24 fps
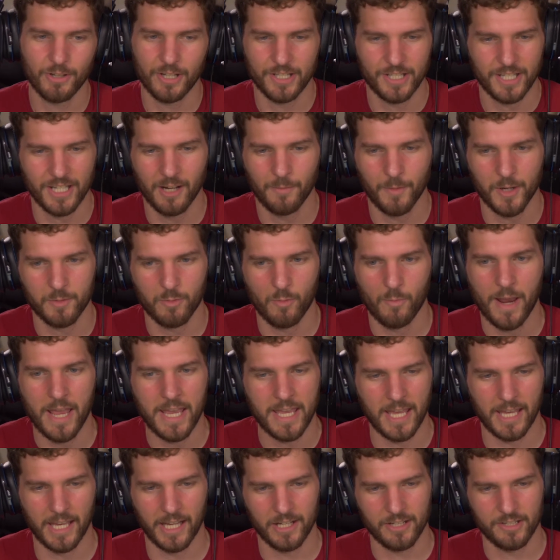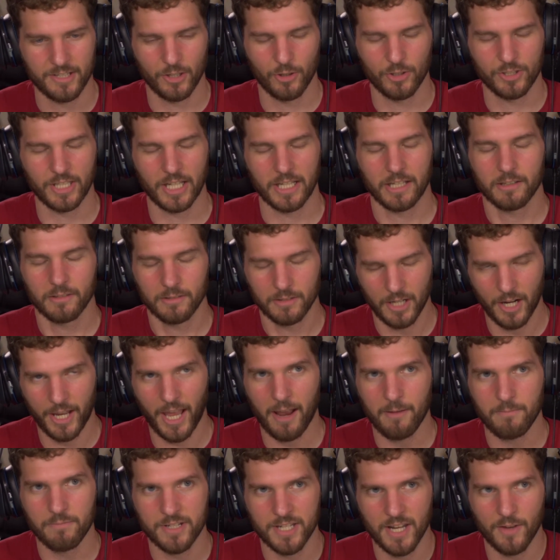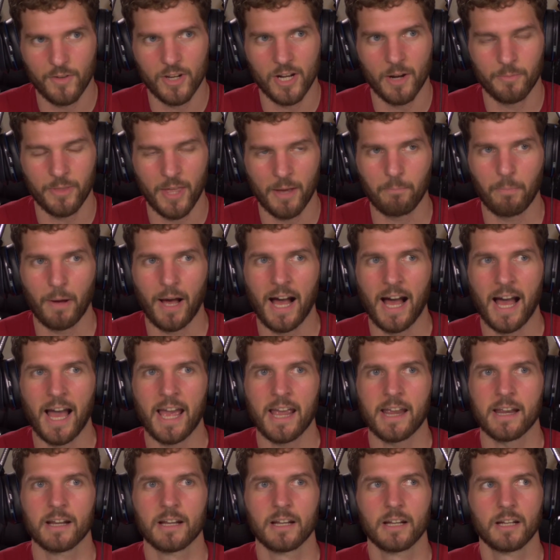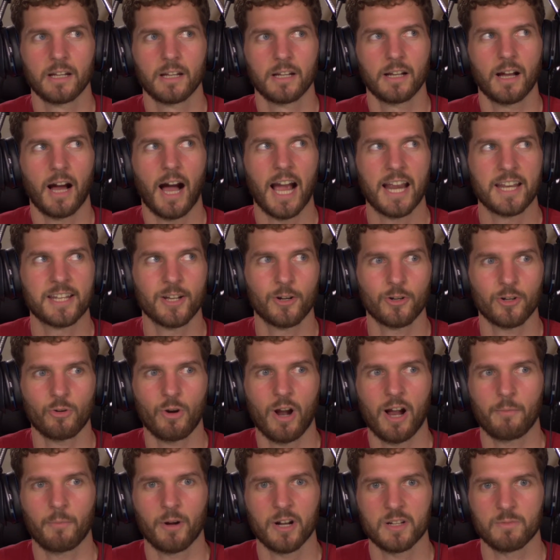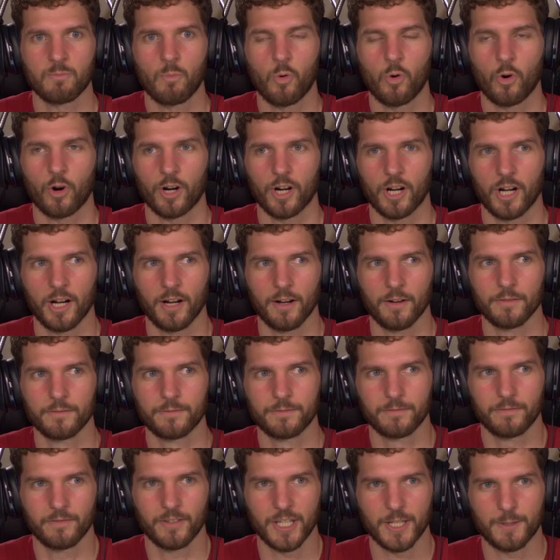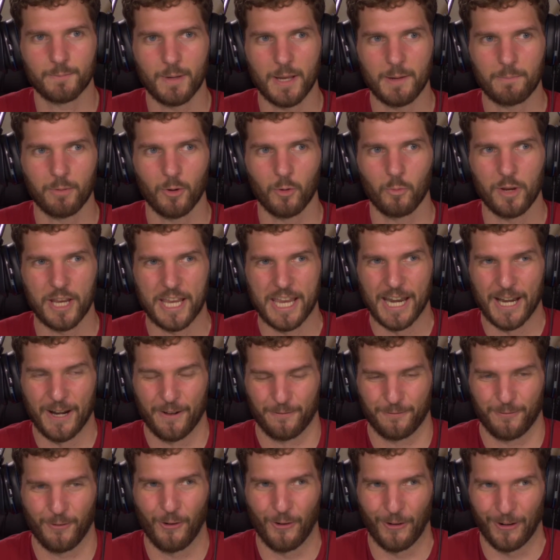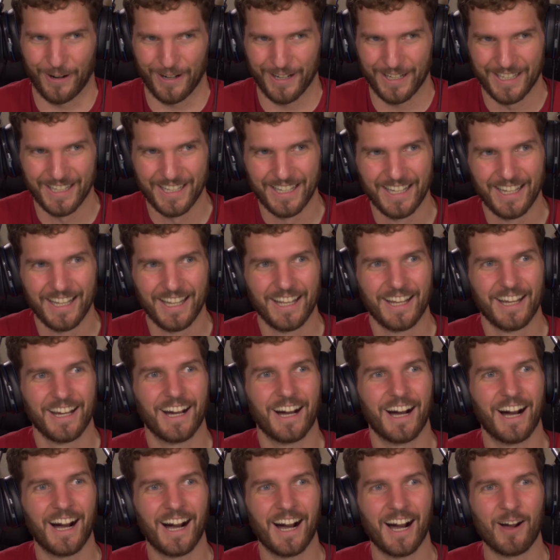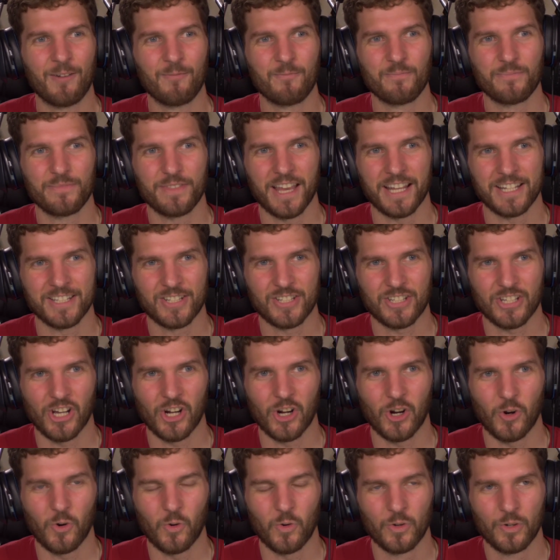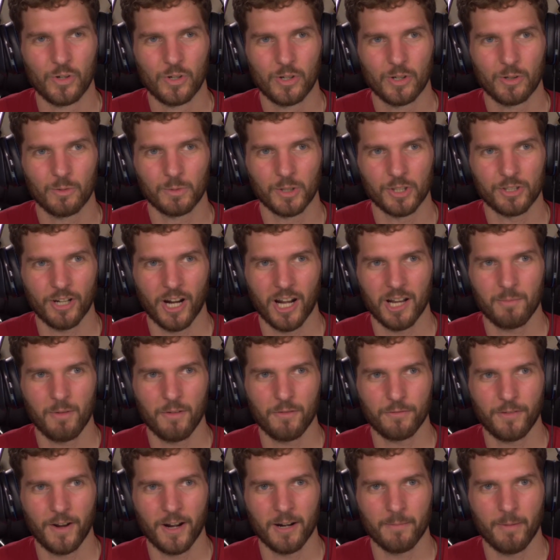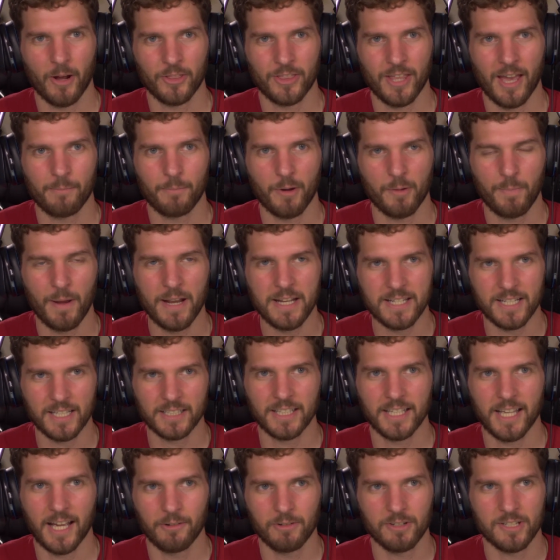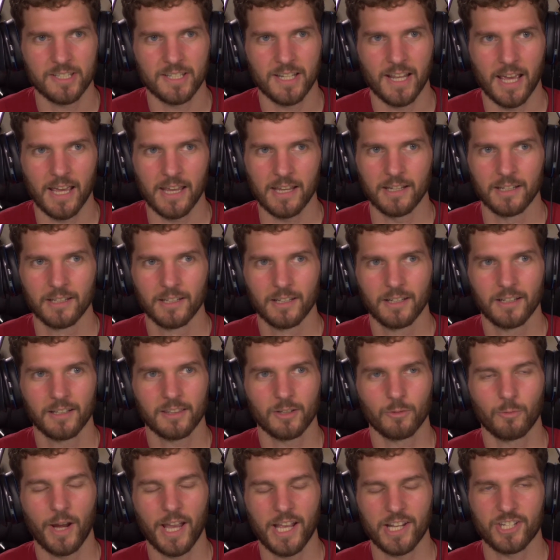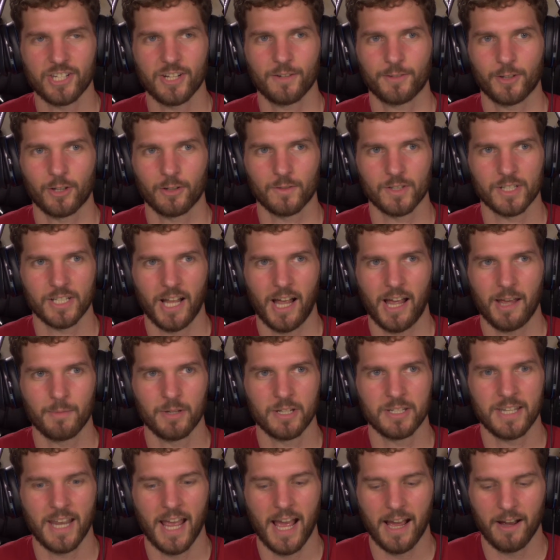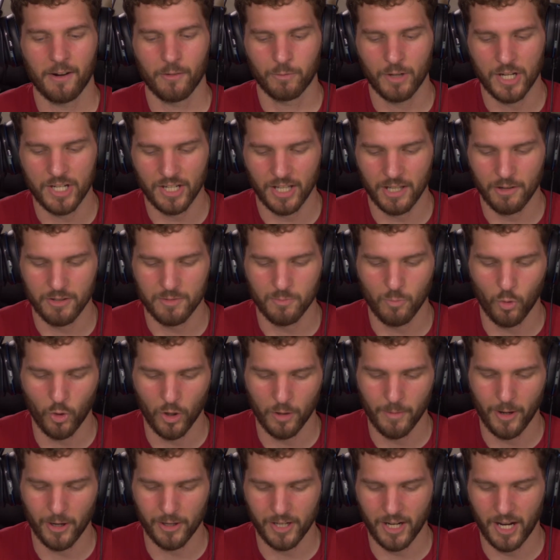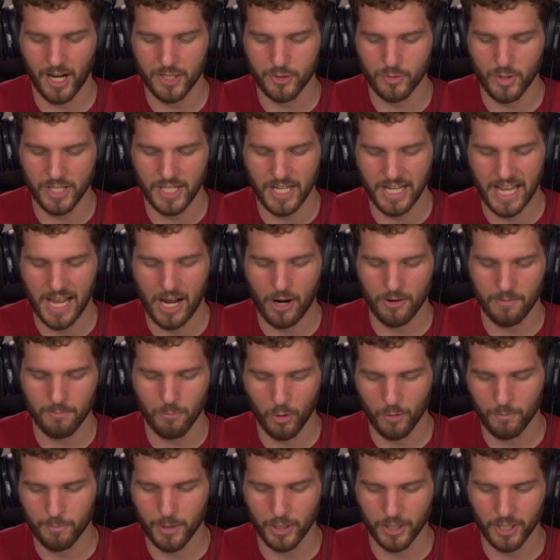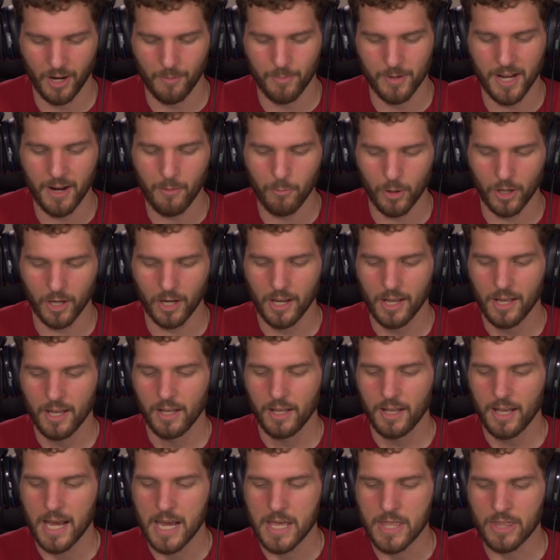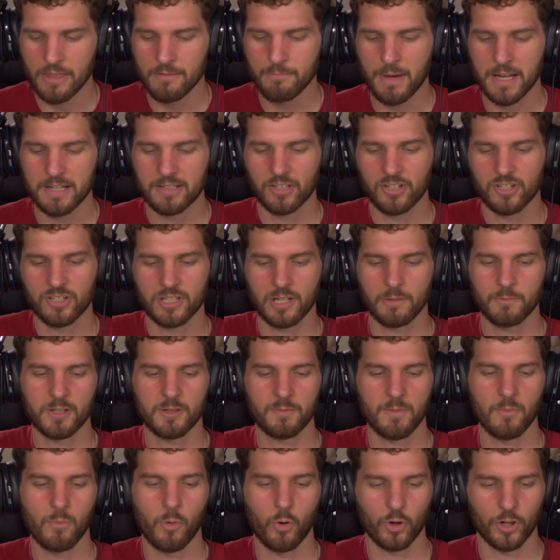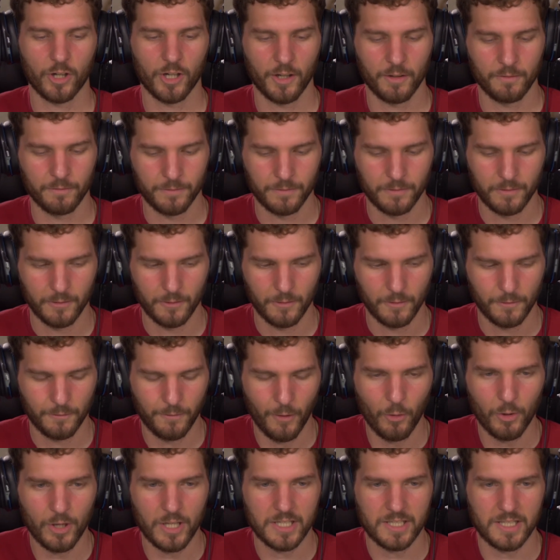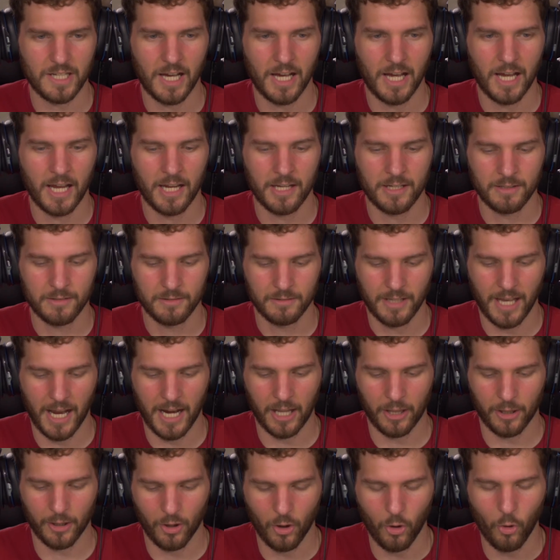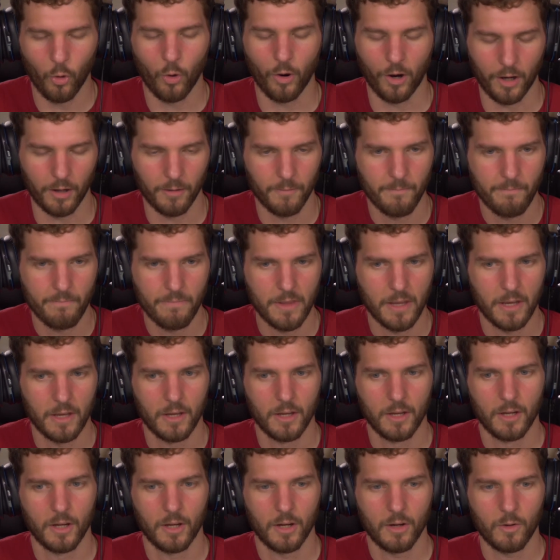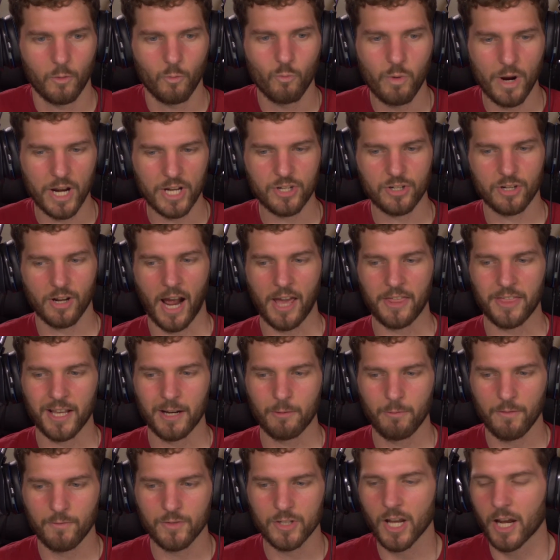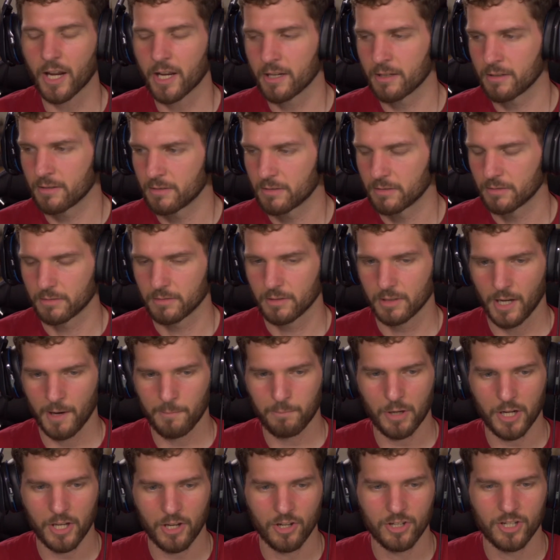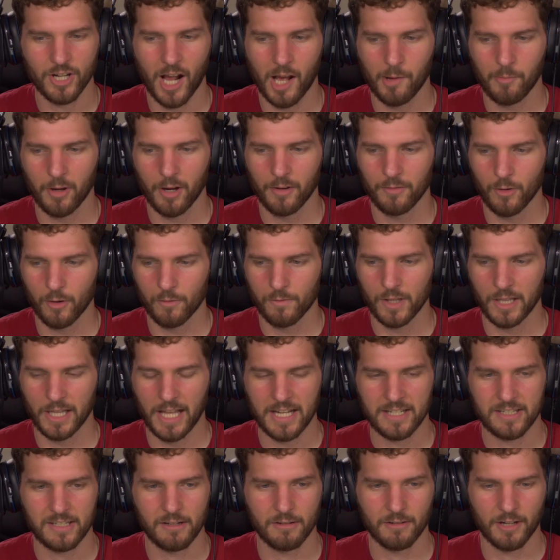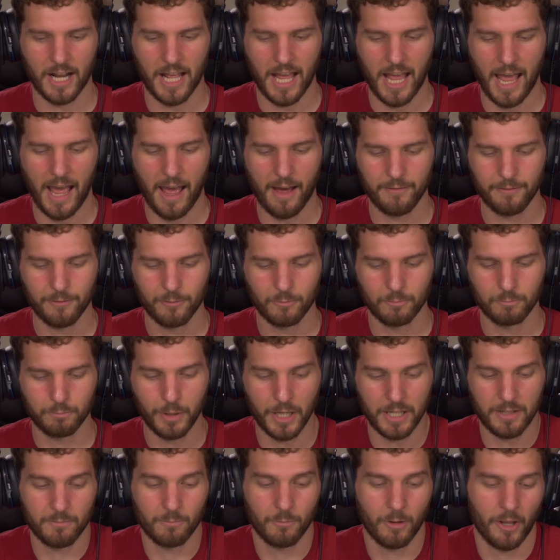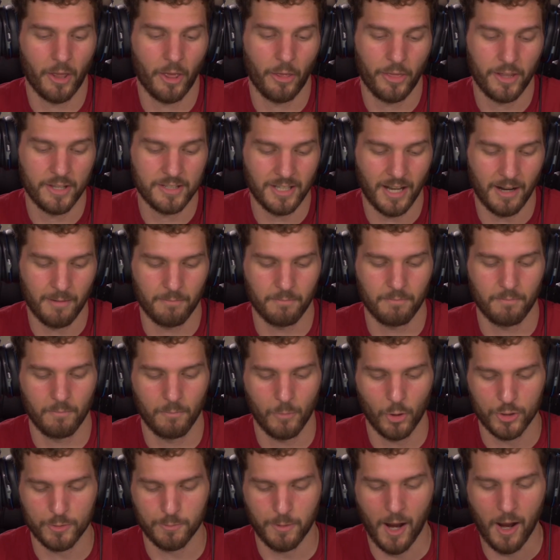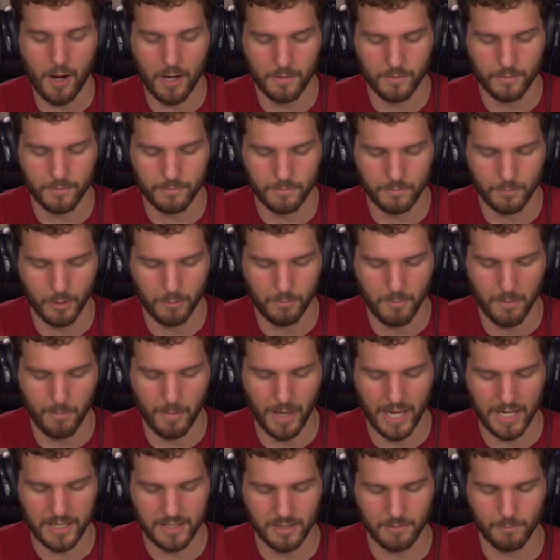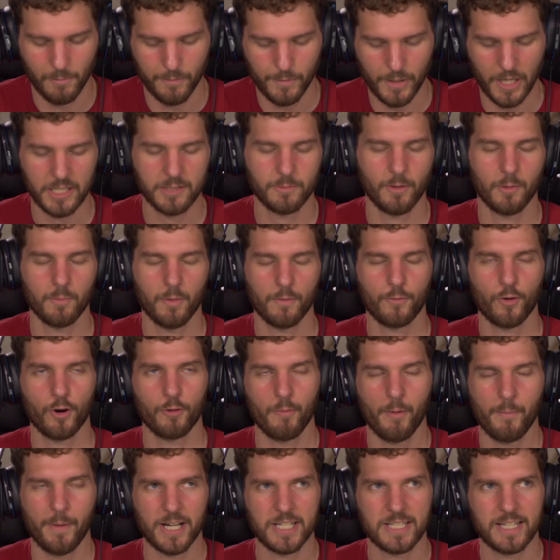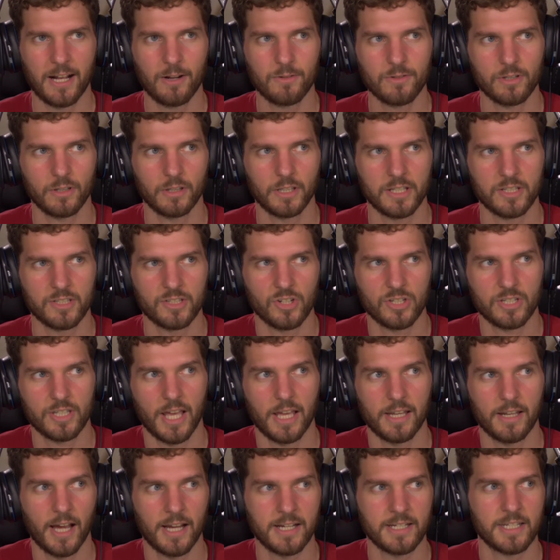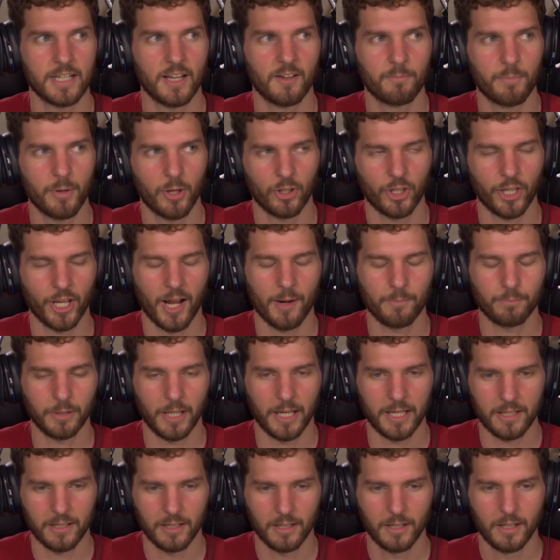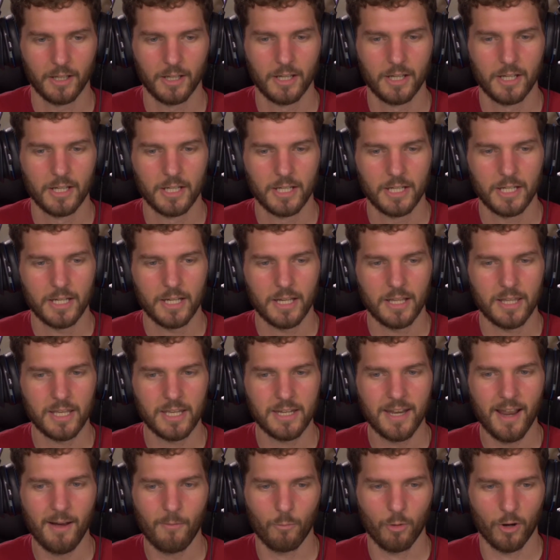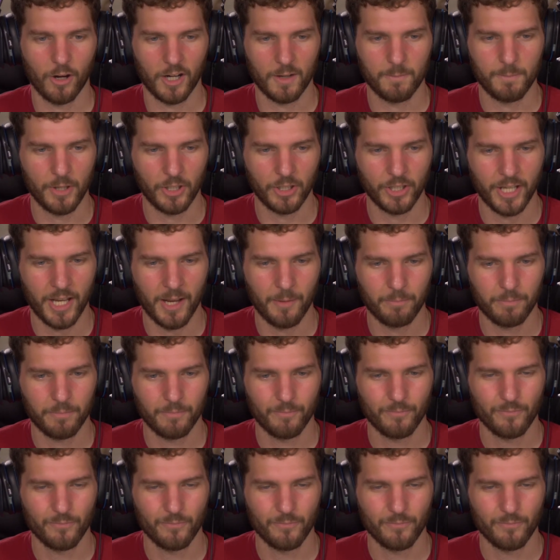You can see how much we're making. And so it's like, okay, divvying up that pie. I don't know how much more of these people we can afford. And so we're trying to be fair about that. But basically I would say the way it's shifted over time is, yeah, originally it was more about contracting out and more building up a network. And then the message seemed to be more of focus on kind of the core, which I think we've done a pretty good job of over the last year and a half. But one of the things that I'm most proud of with MinnMax, and we've talked about it before in MinnMax Council, is just that idea of building up like the network, building up,